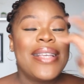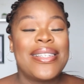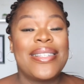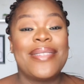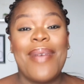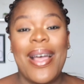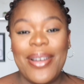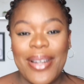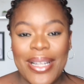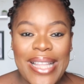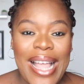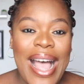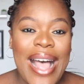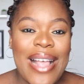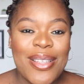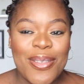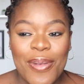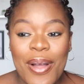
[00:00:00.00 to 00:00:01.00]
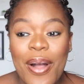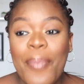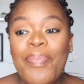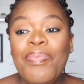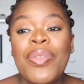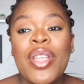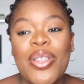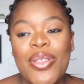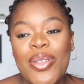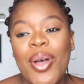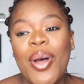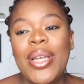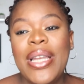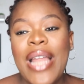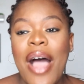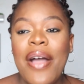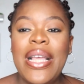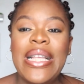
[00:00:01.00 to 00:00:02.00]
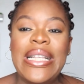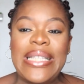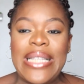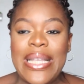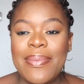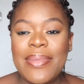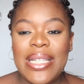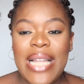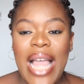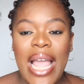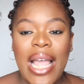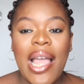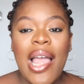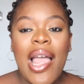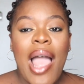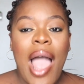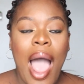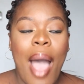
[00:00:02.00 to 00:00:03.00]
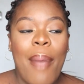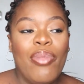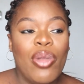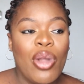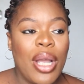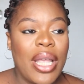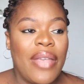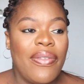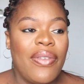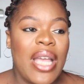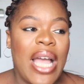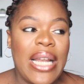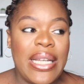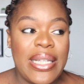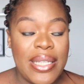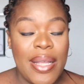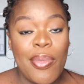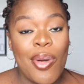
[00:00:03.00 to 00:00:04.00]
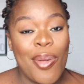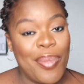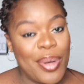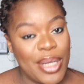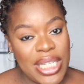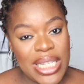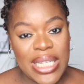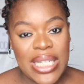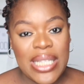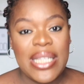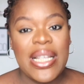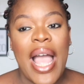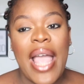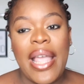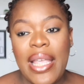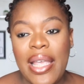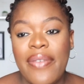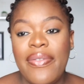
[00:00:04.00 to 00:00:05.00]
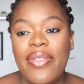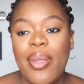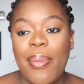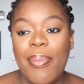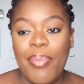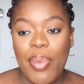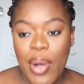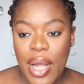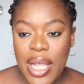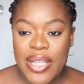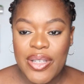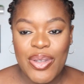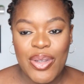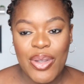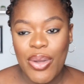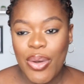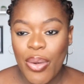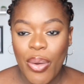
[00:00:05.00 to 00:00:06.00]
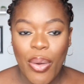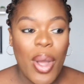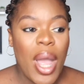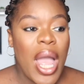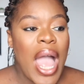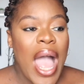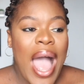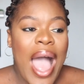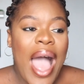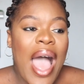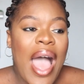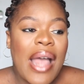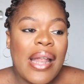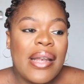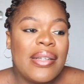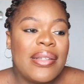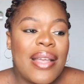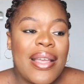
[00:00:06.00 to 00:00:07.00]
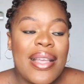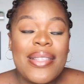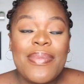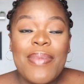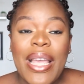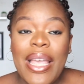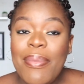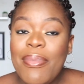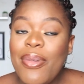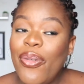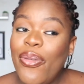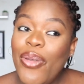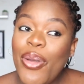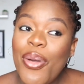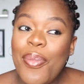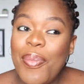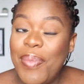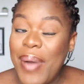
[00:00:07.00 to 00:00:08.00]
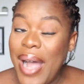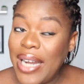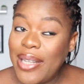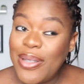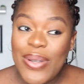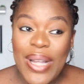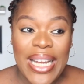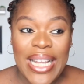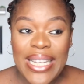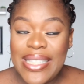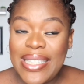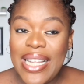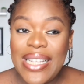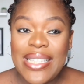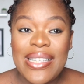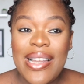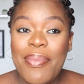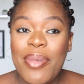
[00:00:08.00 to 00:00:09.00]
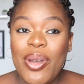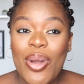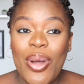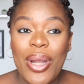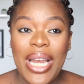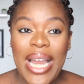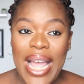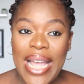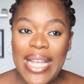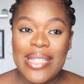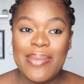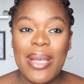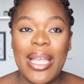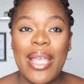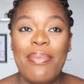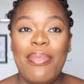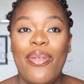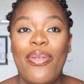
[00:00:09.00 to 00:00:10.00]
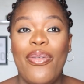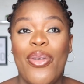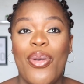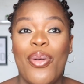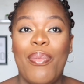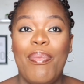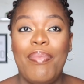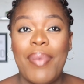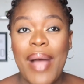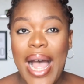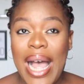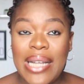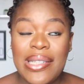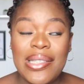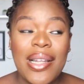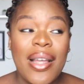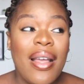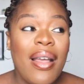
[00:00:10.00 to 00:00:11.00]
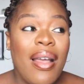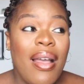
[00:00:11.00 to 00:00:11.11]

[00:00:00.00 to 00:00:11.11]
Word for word: She's my daughter as well. So now it seems like I'm not giving her the same opportunity I gave the boys, you know. And it's making me feel bad to an extent. Let me not lie. It's making me feel bad.